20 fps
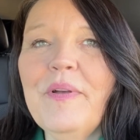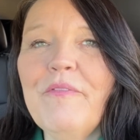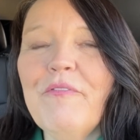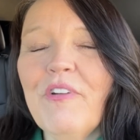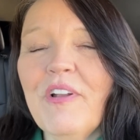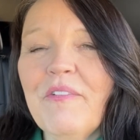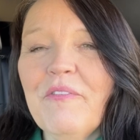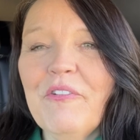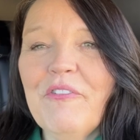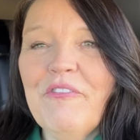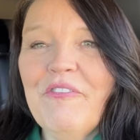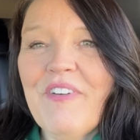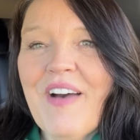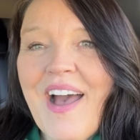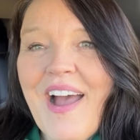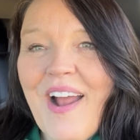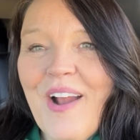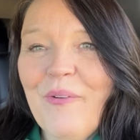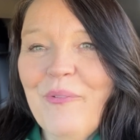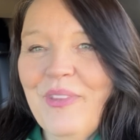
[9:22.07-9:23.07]
in front of a
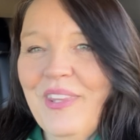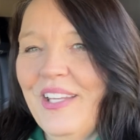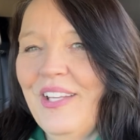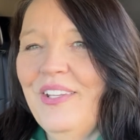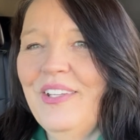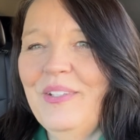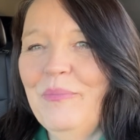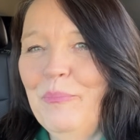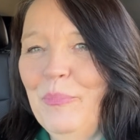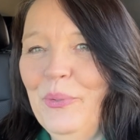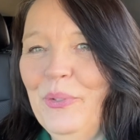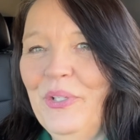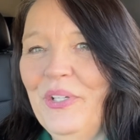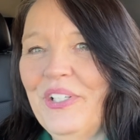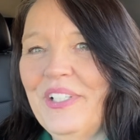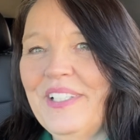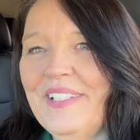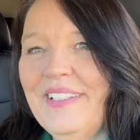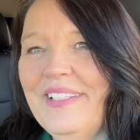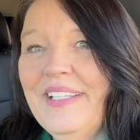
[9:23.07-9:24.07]
fire with a good
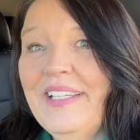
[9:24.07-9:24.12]
book.